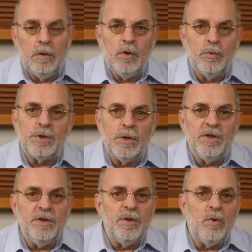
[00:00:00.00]
To a
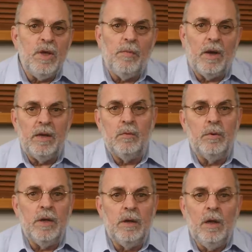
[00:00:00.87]
certain degree by the
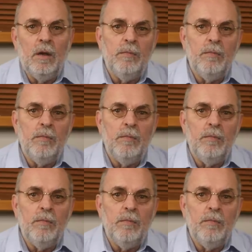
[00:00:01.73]
way,